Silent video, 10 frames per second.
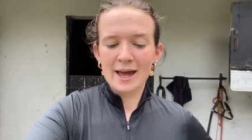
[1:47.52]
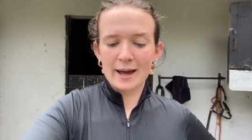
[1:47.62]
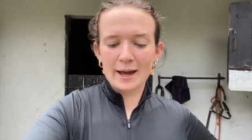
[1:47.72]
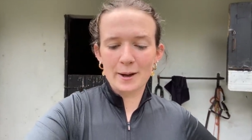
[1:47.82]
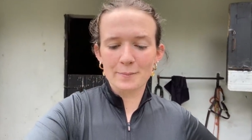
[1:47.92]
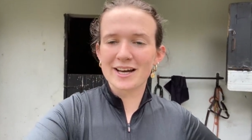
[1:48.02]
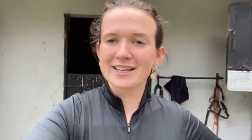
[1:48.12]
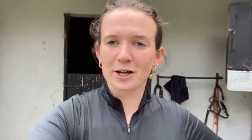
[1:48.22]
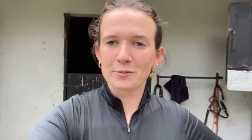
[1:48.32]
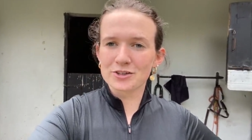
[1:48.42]
And
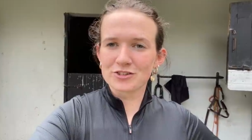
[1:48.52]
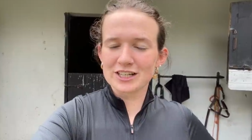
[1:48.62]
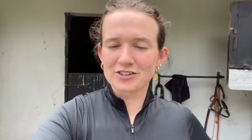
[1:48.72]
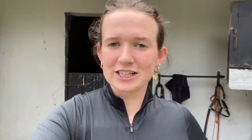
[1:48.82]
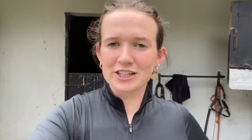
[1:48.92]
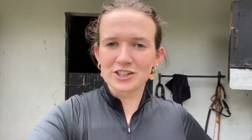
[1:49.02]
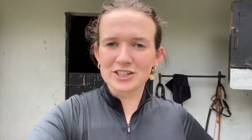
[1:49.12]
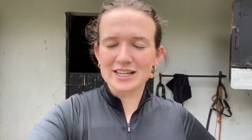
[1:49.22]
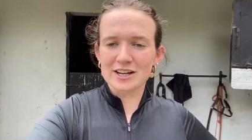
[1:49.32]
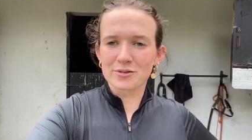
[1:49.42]
yeah, it'll be really, really
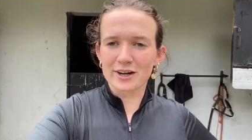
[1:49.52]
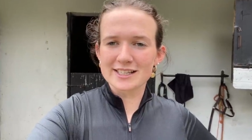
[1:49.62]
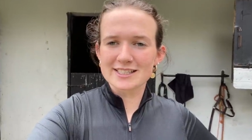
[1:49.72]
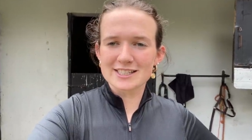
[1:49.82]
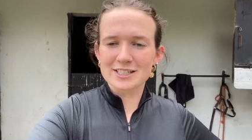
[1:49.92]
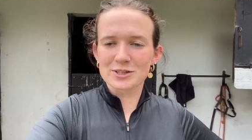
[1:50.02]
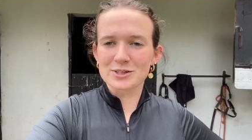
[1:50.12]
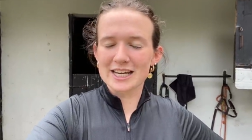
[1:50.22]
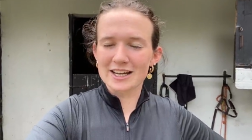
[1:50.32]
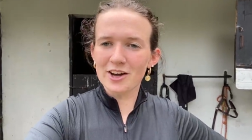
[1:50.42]
good advice to
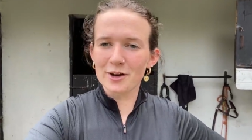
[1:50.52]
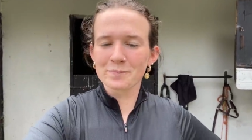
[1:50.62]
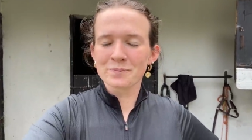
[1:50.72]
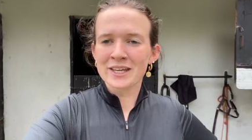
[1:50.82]
take on.